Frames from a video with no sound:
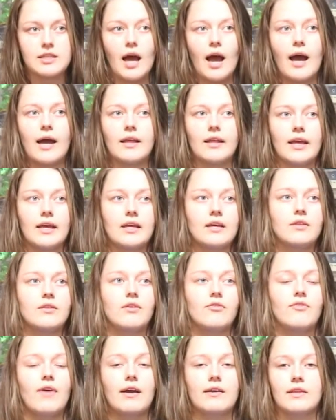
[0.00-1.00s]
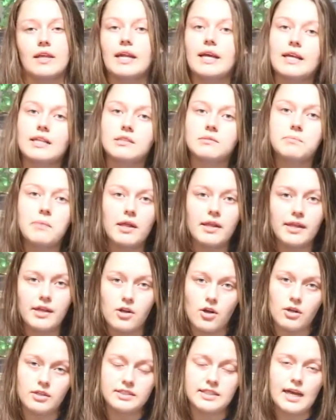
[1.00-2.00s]
I like the fact that it gets belly
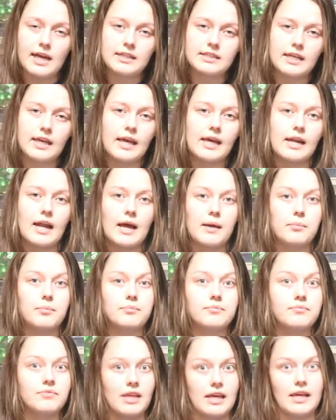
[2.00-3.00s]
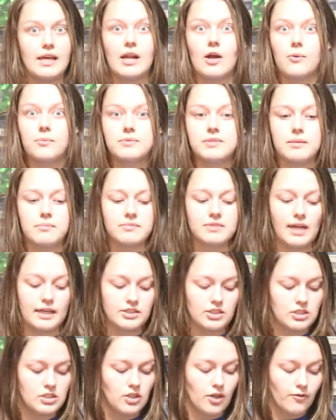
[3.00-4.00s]
contact and I think it helps them
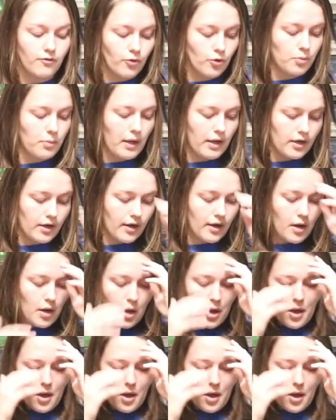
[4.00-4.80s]
digest their food better,